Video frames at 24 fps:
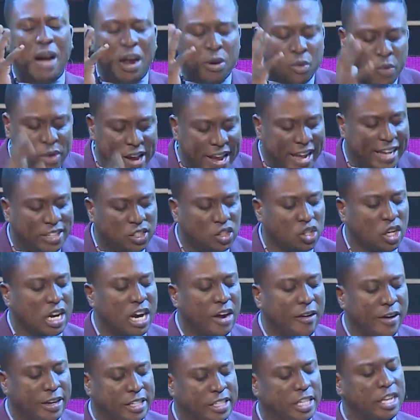barriers to
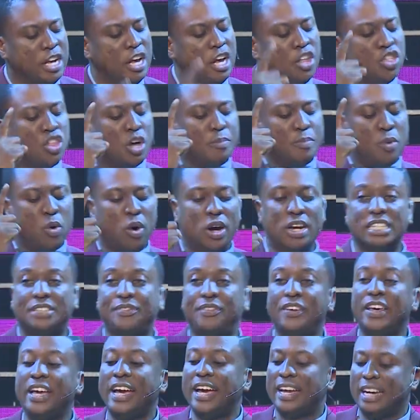clarity? Number one
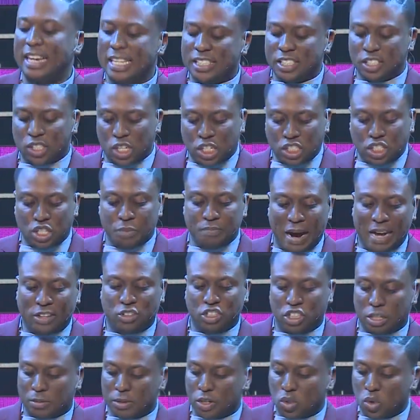is fear. Let's turn to
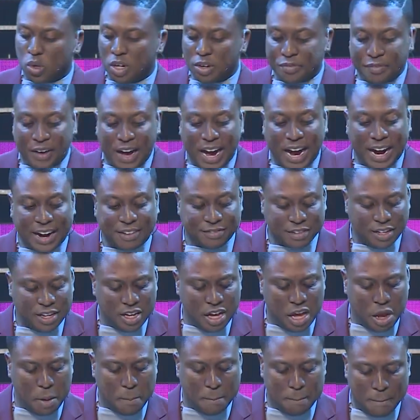Matthew chapter 25.
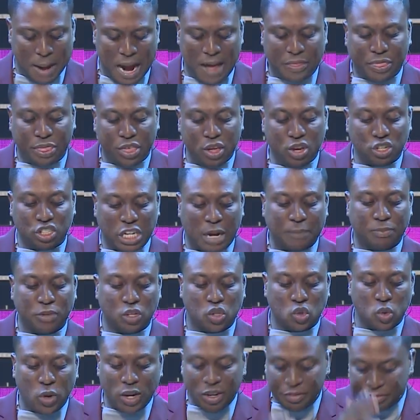Matthew
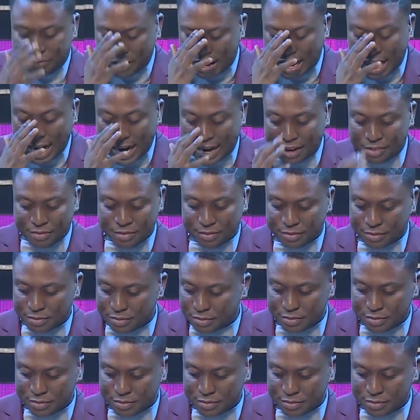chapter 25.